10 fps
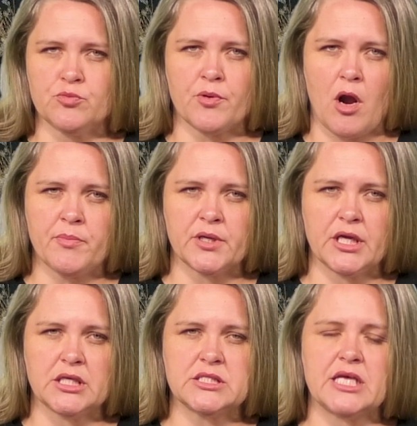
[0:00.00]

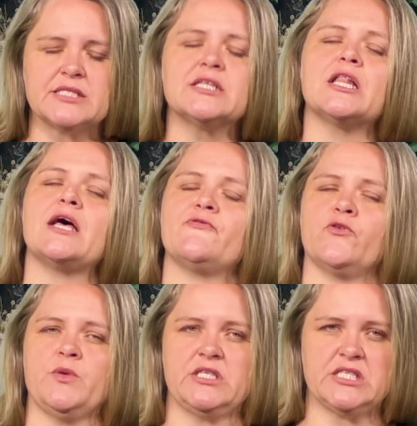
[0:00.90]
properties that still have to
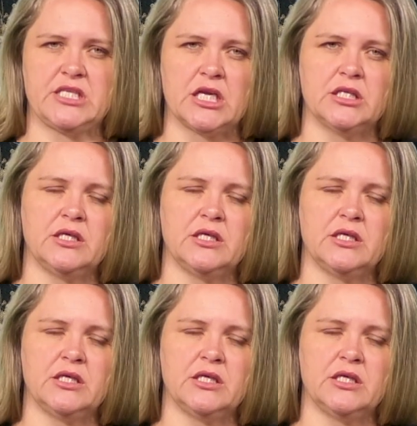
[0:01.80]
be studied